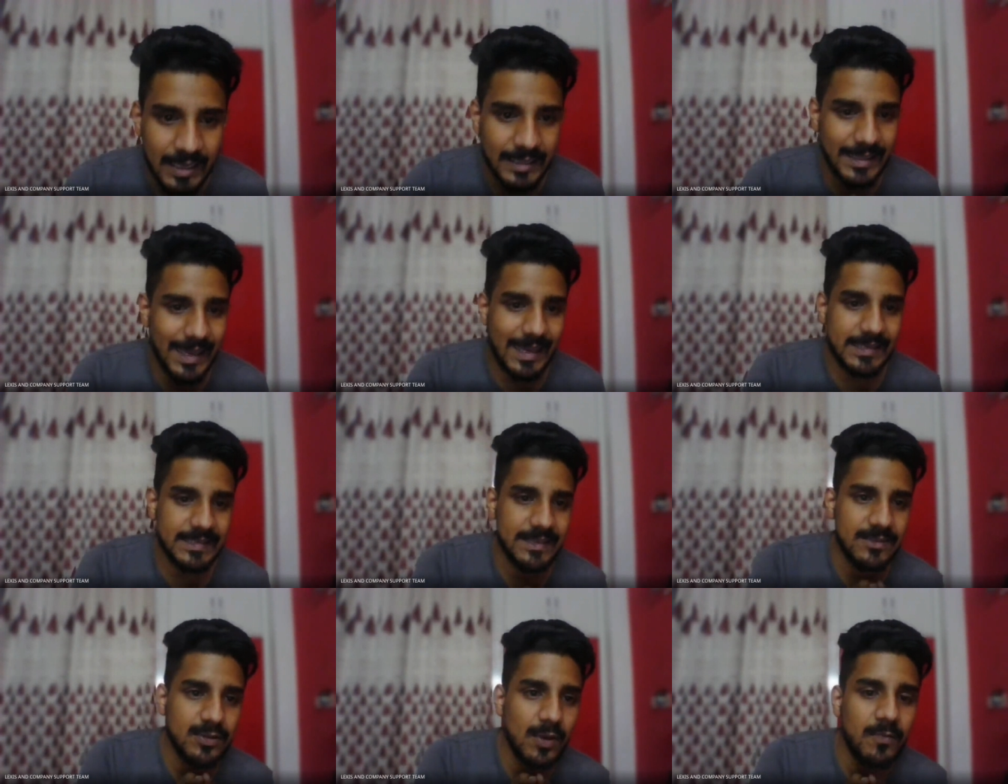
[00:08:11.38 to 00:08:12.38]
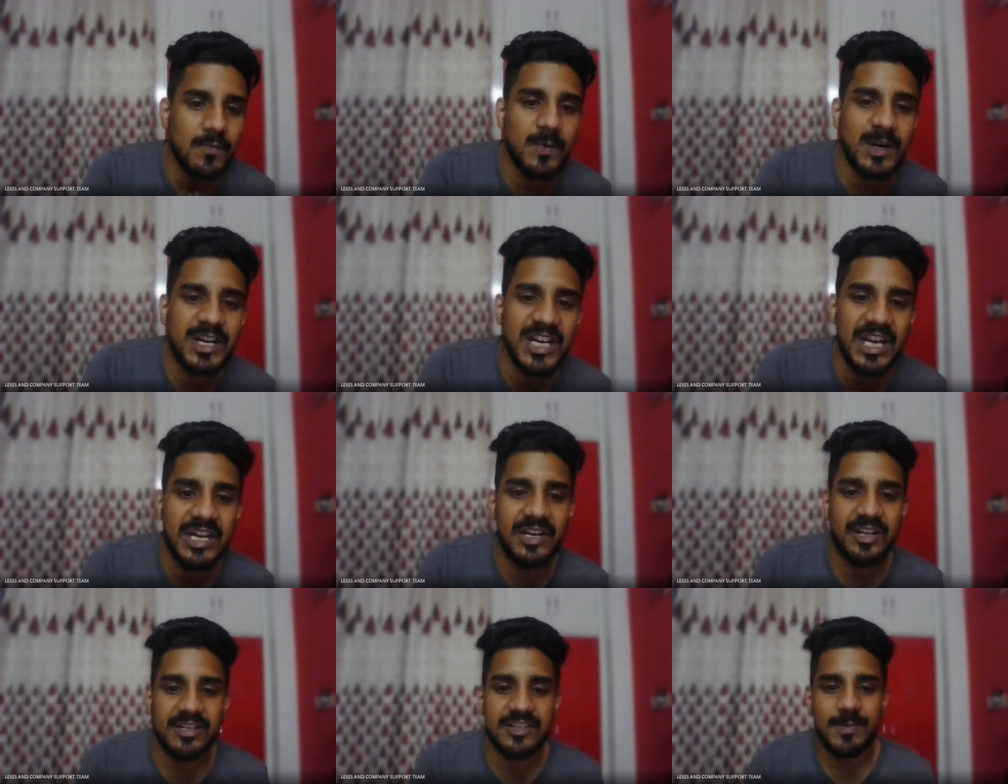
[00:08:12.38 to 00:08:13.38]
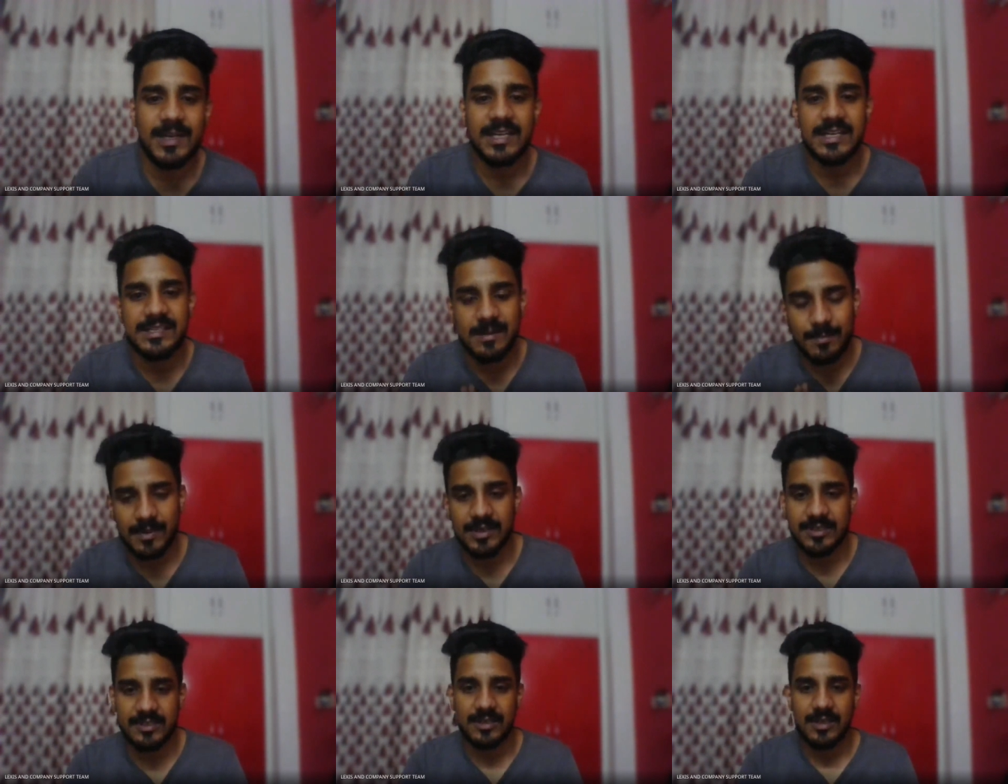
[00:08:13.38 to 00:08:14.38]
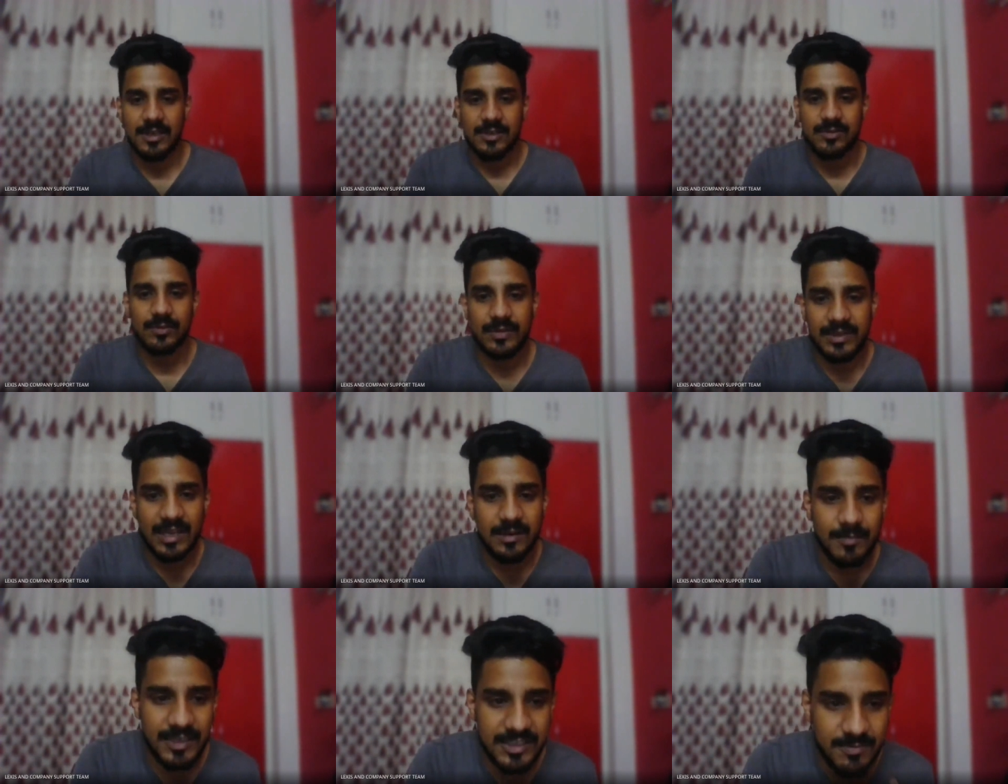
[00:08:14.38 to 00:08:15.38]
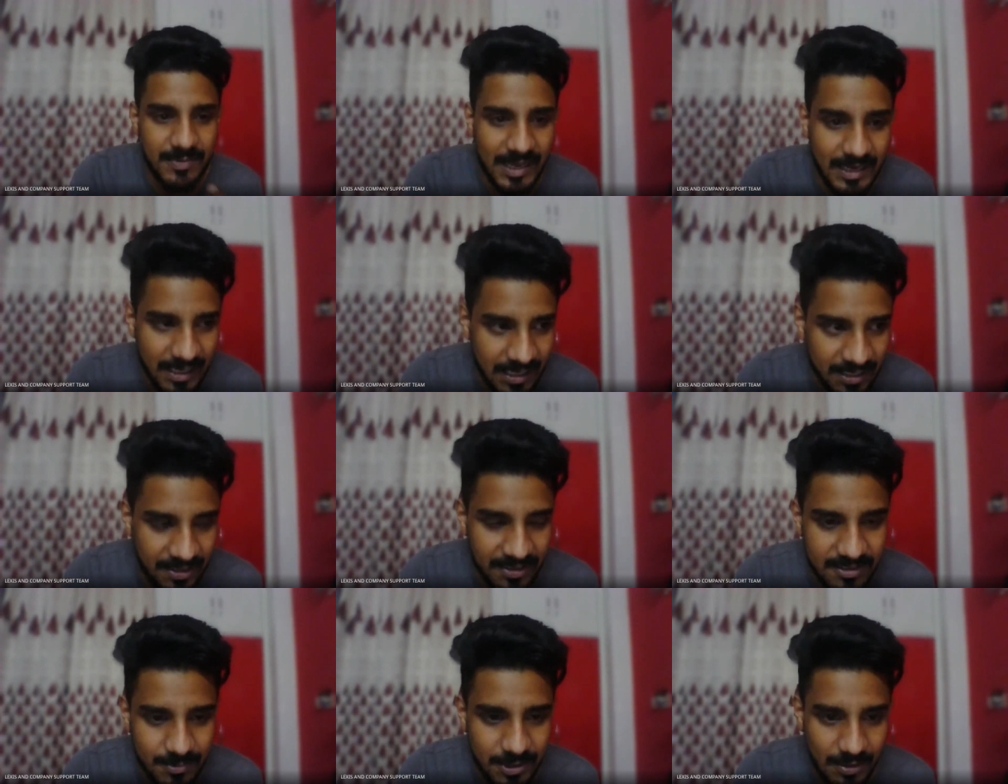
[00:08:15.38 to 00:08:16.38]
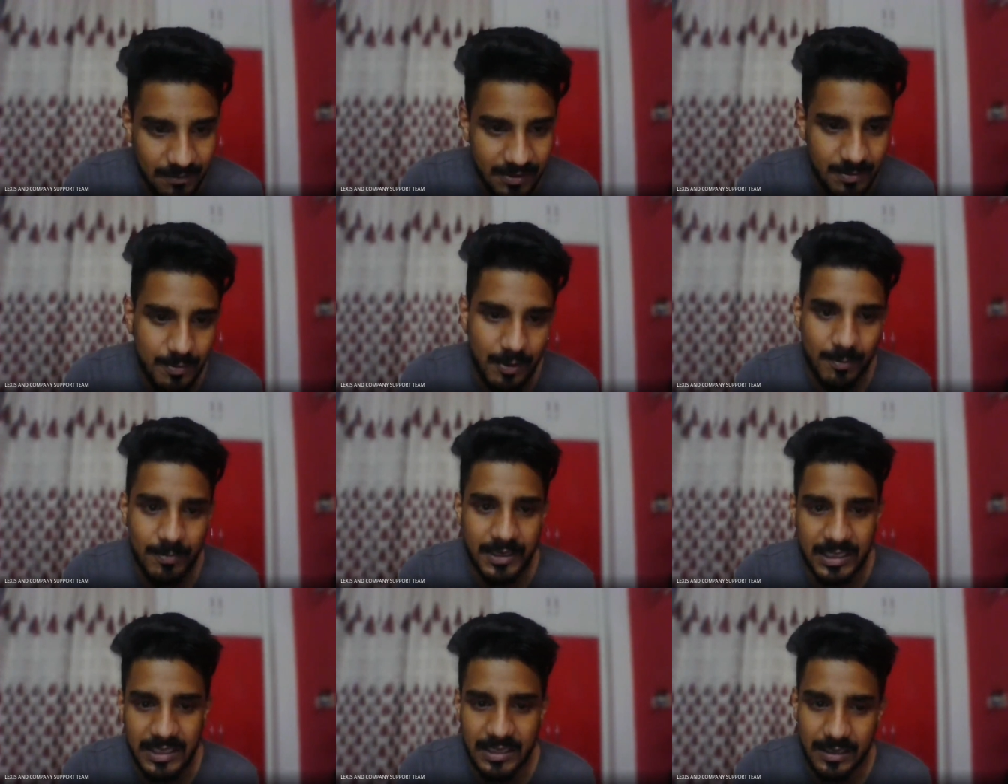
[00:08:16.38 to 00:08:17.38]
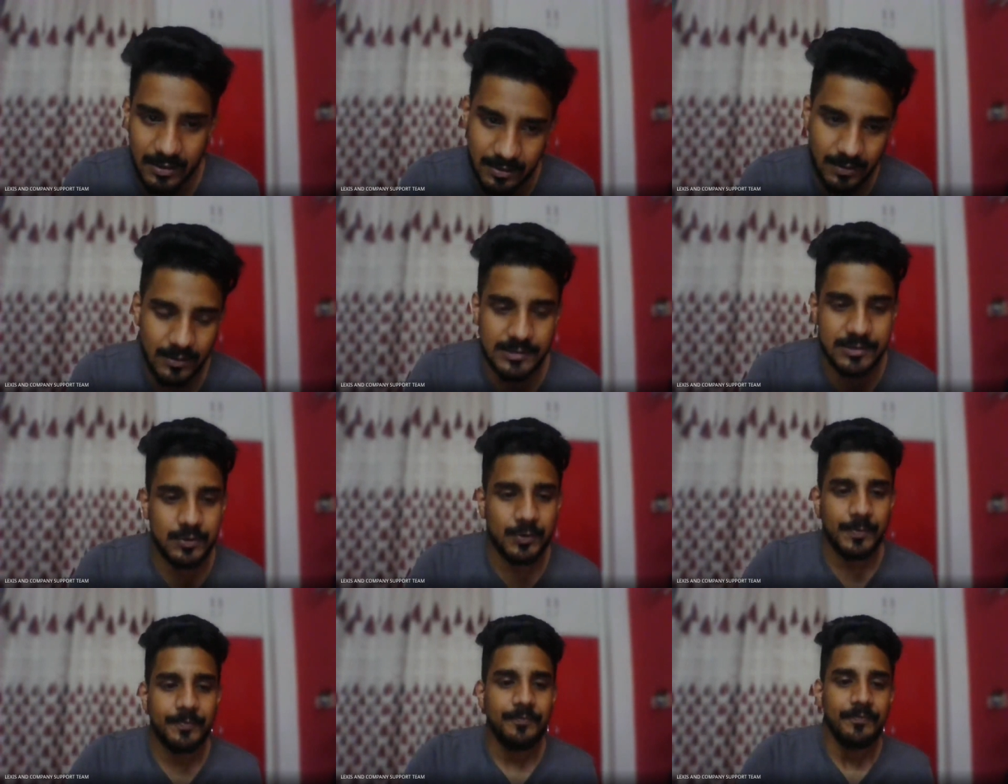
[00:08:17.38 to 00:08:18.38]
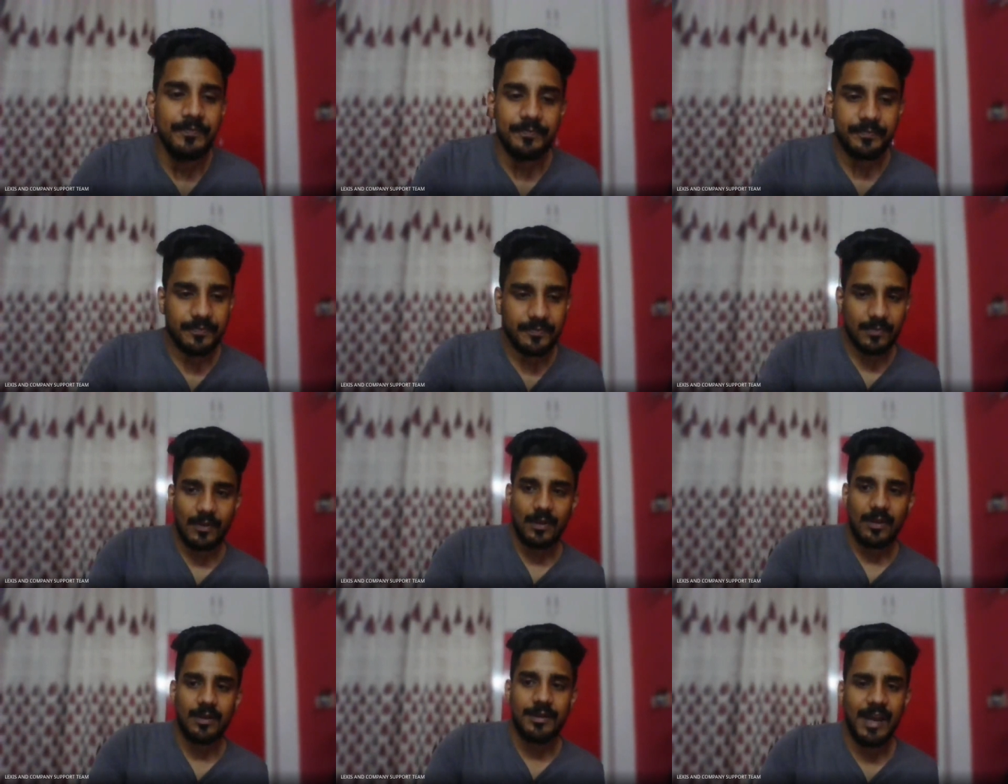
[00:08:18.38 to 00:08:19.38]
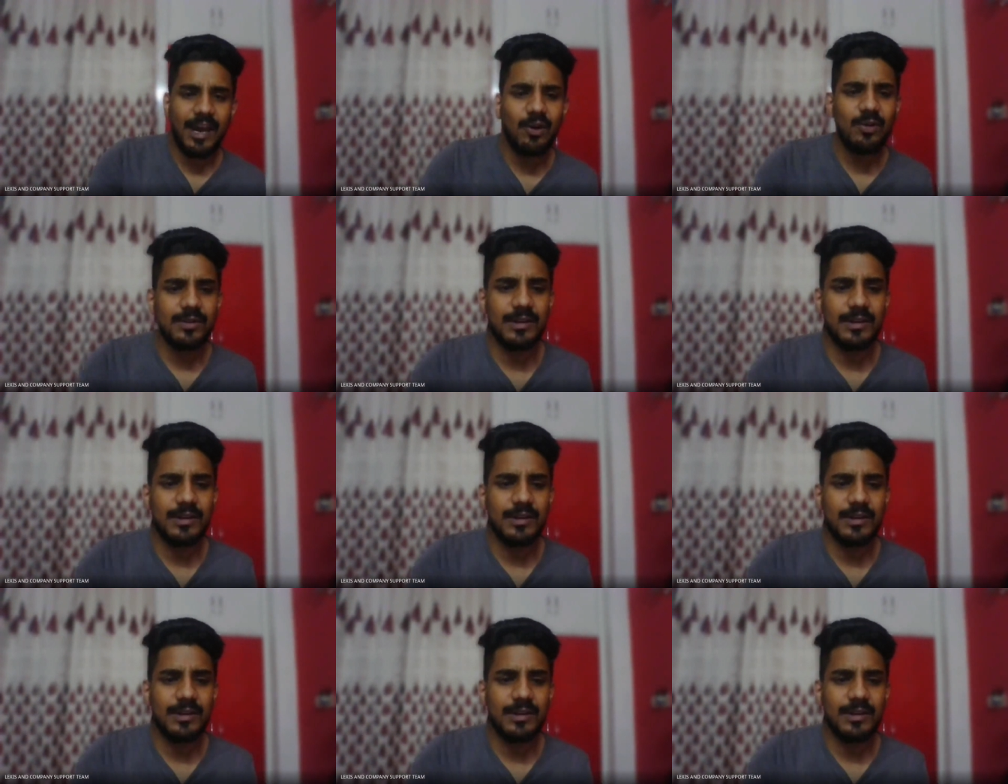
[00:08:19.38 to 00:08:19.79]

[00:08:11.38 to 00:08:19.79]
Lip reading: the essence of word entrustment is a must. So there must be an entrustment of the property also. Now